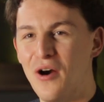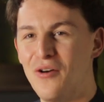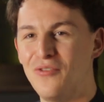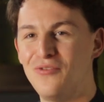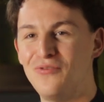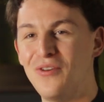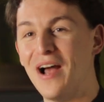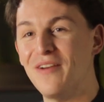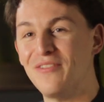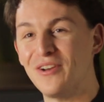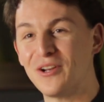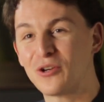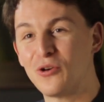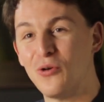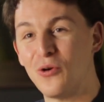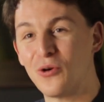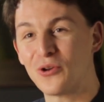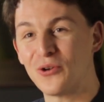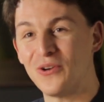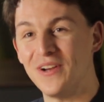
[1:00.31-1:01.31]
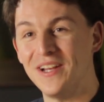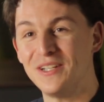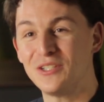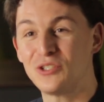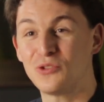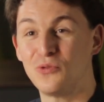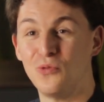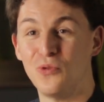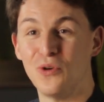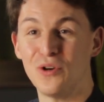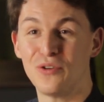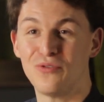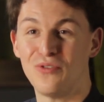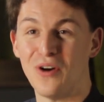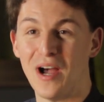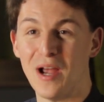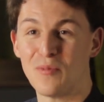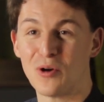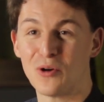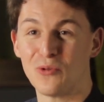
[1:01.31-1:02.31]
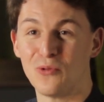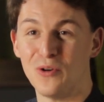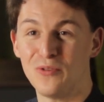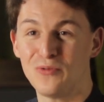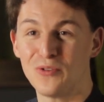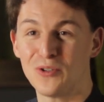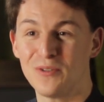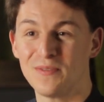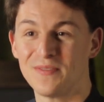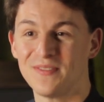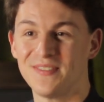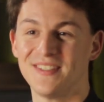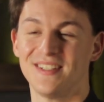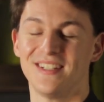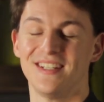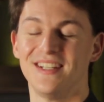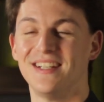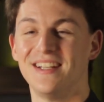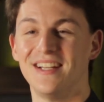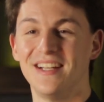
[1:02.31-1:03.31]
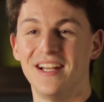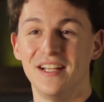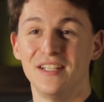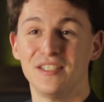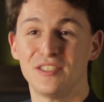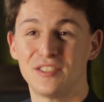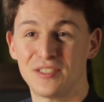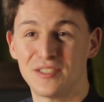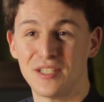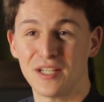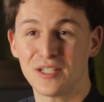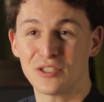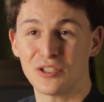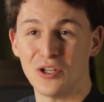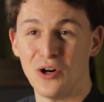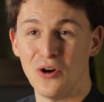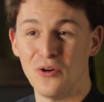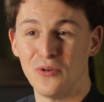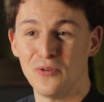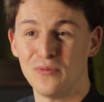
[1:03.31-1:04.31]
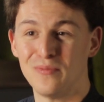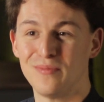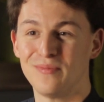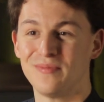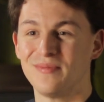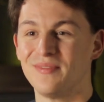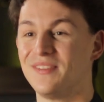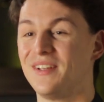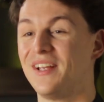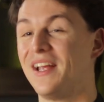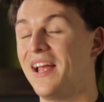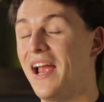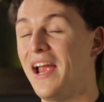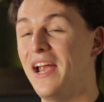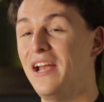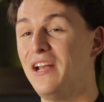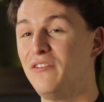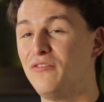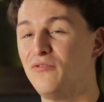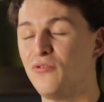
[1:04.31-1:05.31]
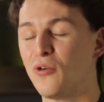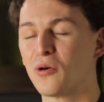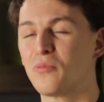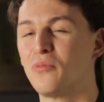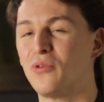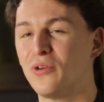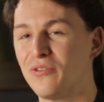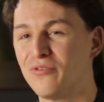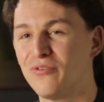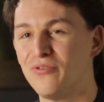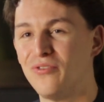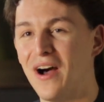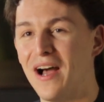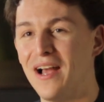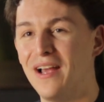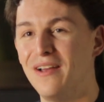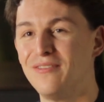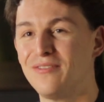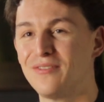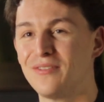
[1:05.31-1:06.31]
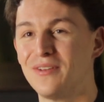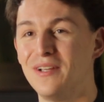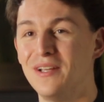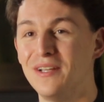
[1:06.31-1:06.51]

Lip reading: a 5¼ inch wood fiber woofer, 6 ohm, 84.5